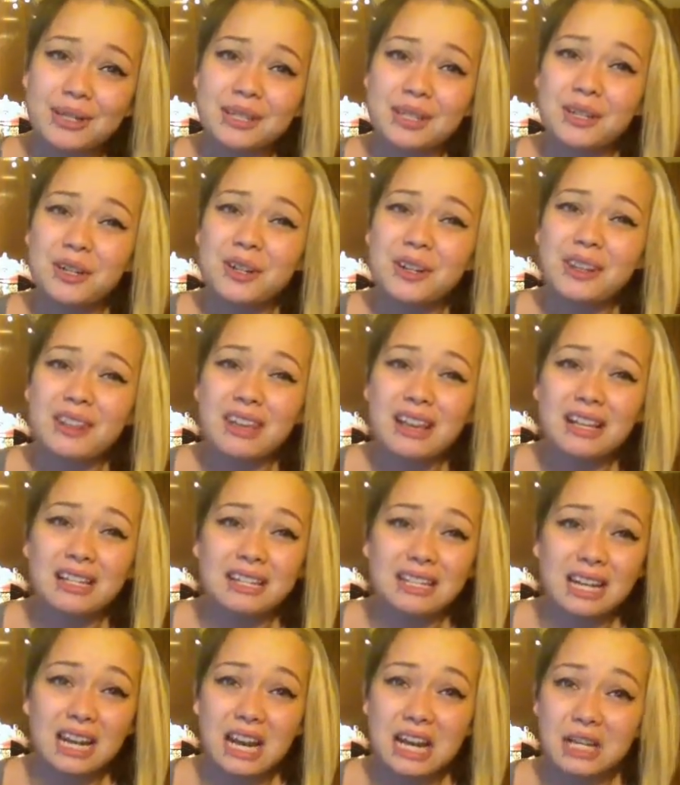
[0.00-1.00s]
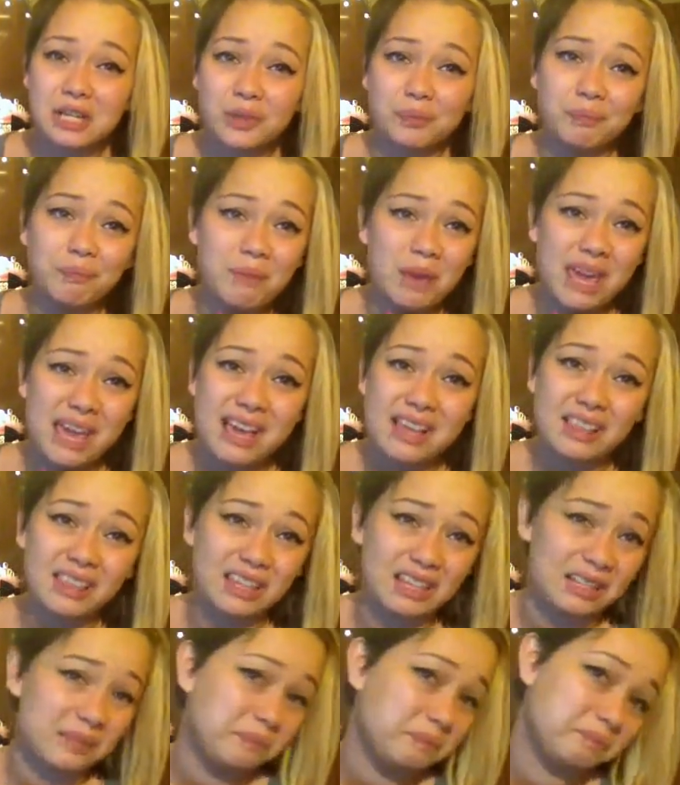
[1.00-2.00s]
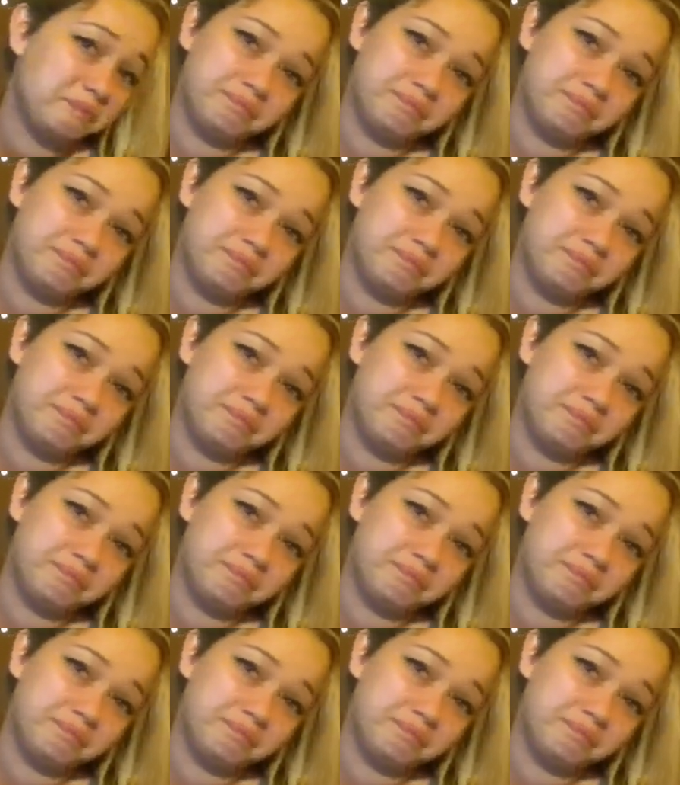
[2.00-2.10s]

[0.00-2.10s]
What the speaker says: certain things that I make that